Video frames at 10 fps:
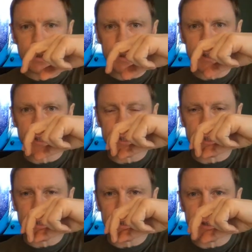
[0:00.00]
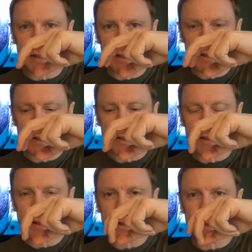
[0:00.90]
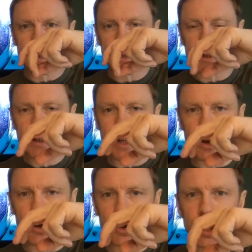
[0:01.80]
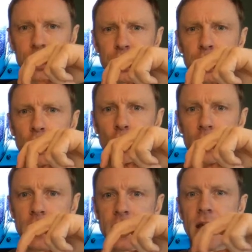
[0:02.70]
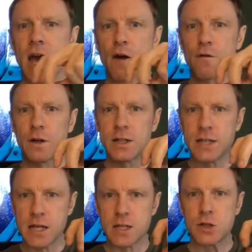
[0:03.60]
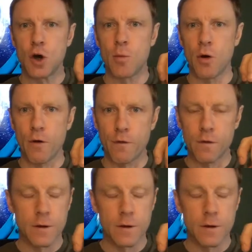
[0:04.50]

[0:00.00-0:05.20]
just slowly and carefully take the top off,